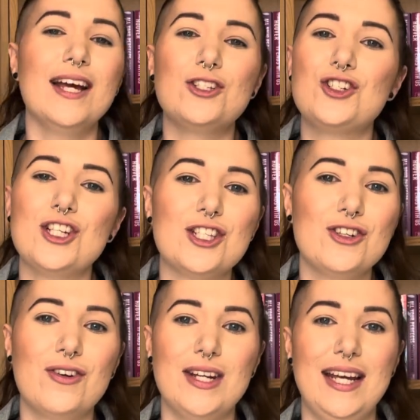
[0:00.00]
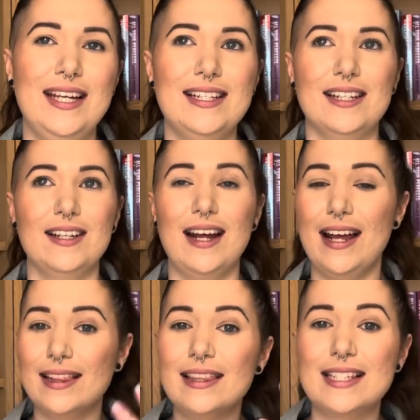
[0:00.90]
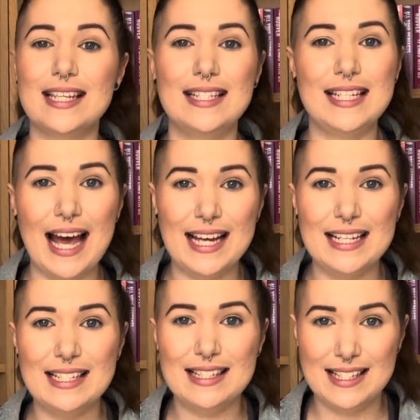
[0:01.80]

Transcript: It's just not needed in today's